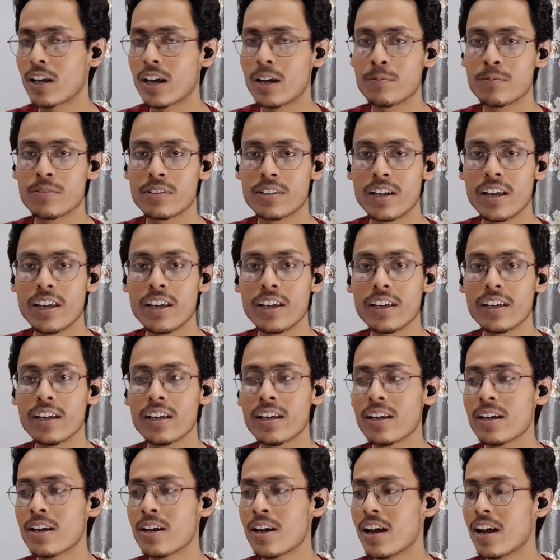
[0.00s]
what i'm
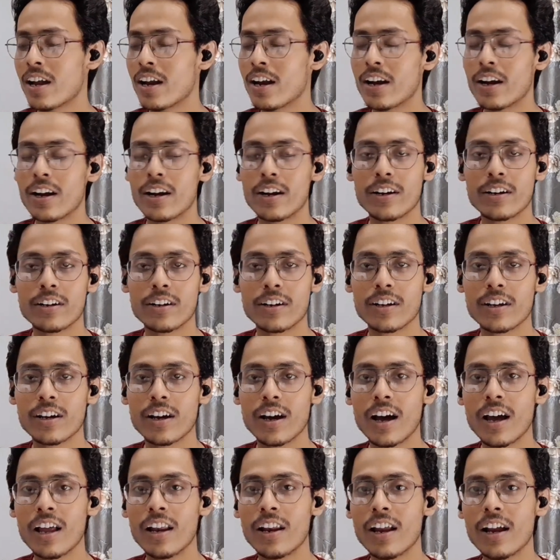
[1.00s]
saying
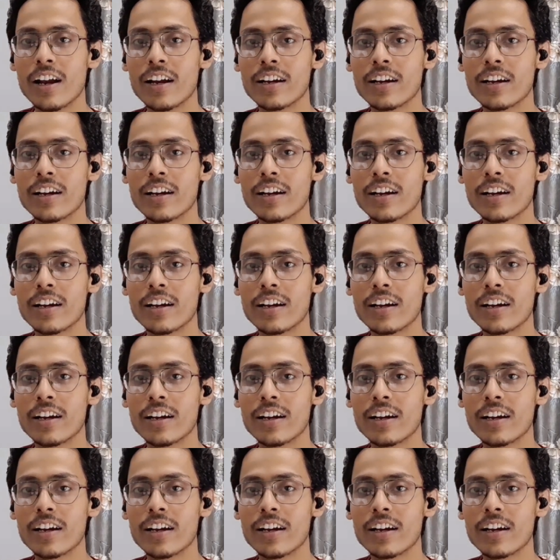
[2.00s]
and uh,